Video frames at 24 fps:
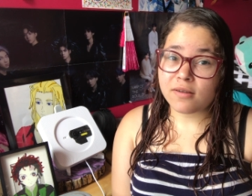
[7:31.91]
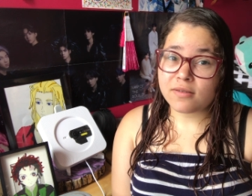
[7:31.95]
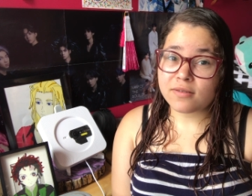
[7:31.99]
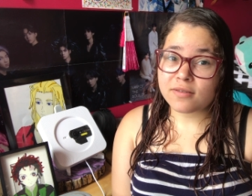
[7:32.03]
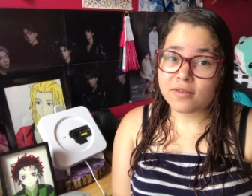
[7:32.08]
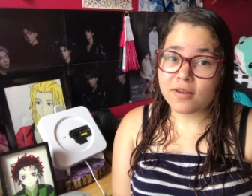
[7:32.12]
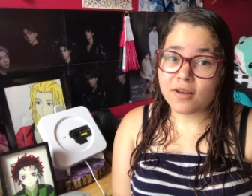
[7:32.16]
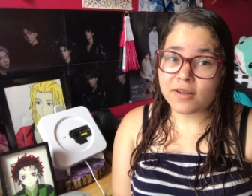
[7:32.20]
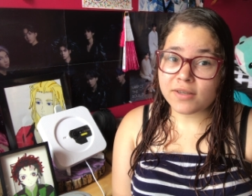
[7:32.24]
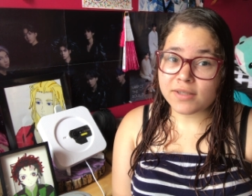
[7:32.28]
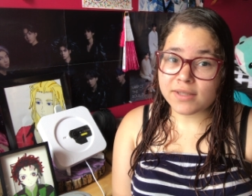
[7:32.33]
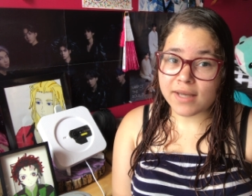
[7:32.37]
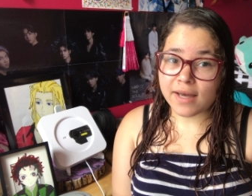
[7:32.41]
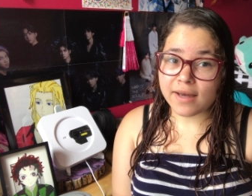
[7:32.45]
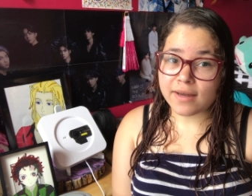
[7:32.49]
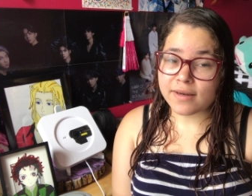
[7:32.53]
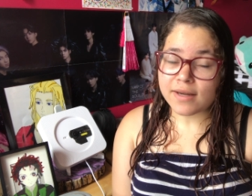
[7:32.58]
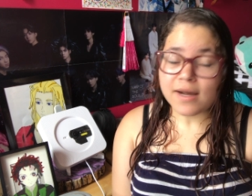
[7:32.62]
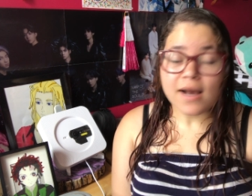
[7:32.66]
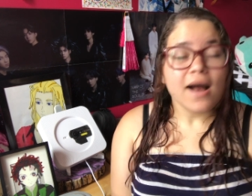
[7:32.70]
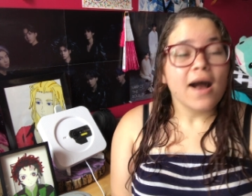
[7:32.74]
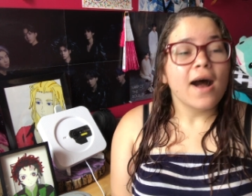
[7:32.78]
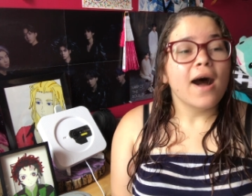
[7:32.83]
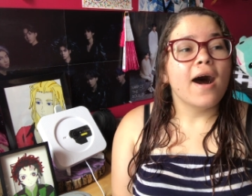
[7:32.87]
all sad.
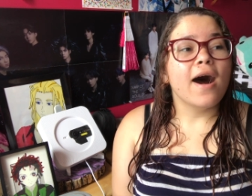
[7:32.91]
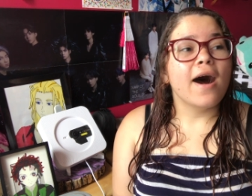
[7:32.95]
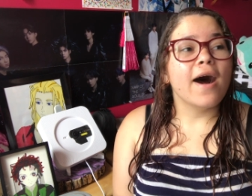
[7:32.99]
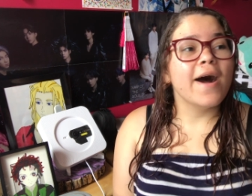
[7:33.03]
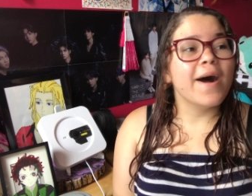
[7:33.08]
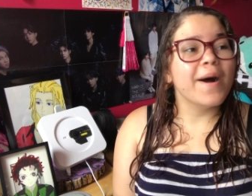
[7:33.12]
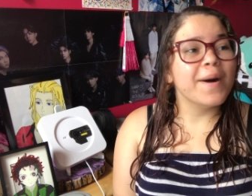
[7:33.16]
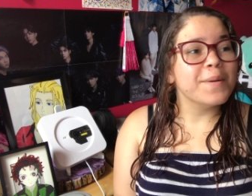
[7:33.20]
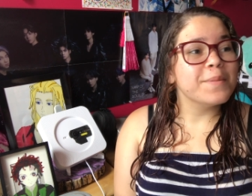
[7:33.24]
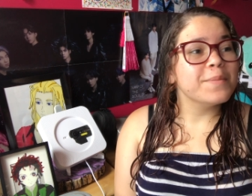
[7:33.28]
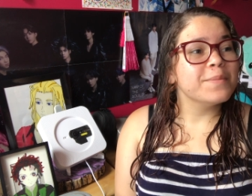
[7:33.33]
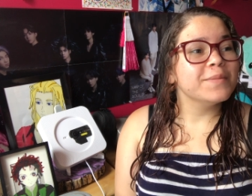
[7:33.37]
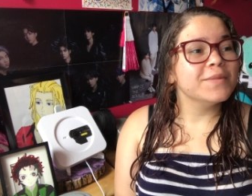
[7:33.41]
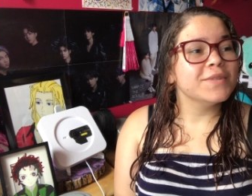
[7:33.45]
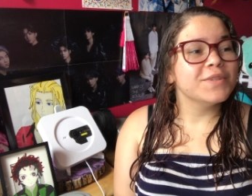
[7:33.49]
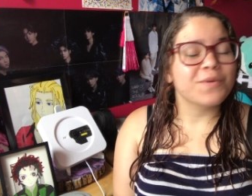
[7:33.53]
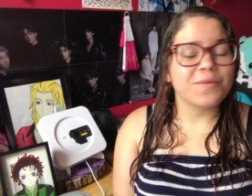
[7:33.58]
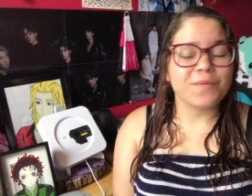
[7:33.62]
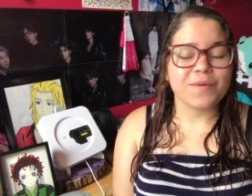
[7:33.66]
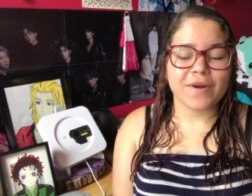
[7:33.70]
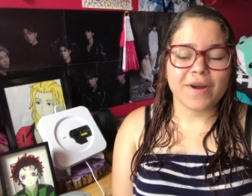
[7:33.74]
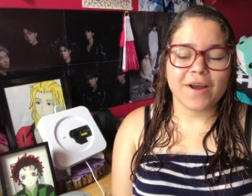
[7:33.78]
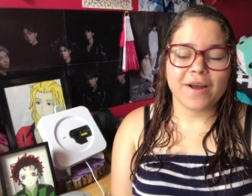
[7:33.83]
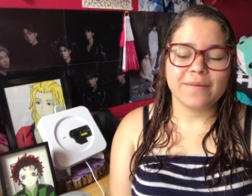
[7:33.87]
Don't
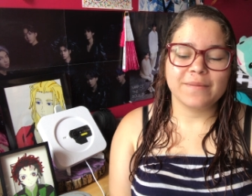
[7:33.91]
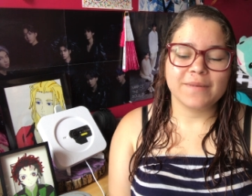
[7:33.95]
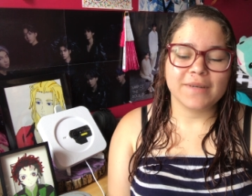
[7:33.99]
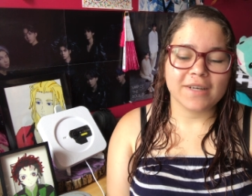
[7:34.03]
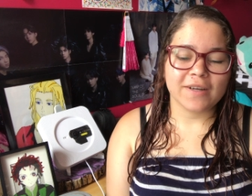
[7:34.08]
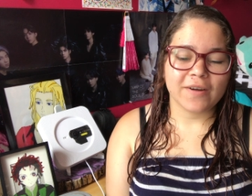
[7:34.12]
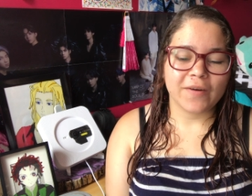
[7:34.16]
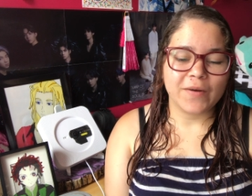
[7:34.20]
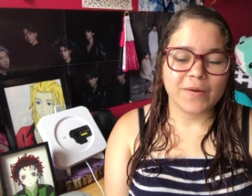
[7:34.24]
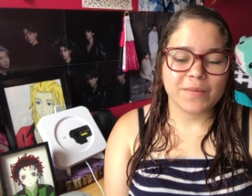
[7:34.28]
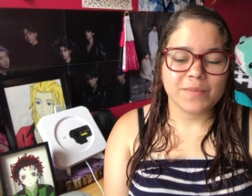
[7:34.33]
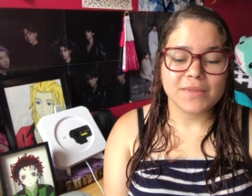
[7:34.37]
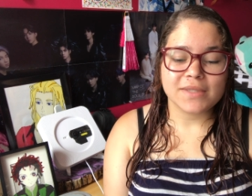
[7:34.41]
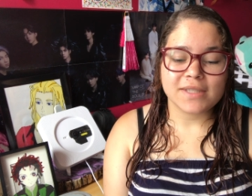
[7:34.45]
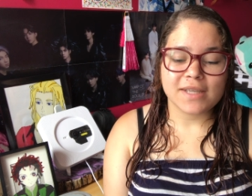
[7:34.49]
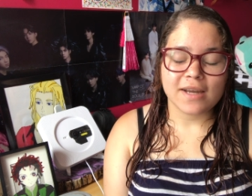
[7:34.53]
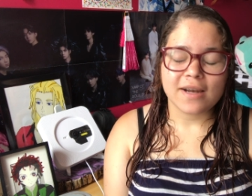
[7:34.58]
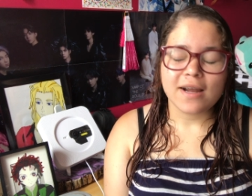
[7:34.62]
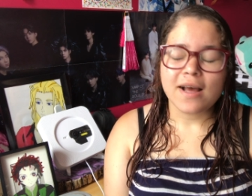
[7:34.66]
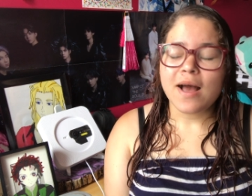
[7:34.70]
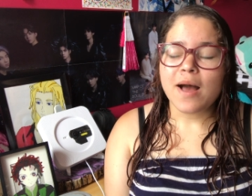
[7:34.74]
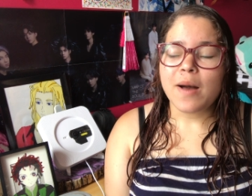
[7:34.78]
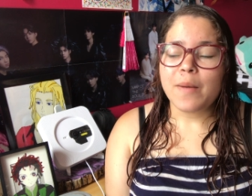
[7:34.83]
worry, I'm not going to be sad.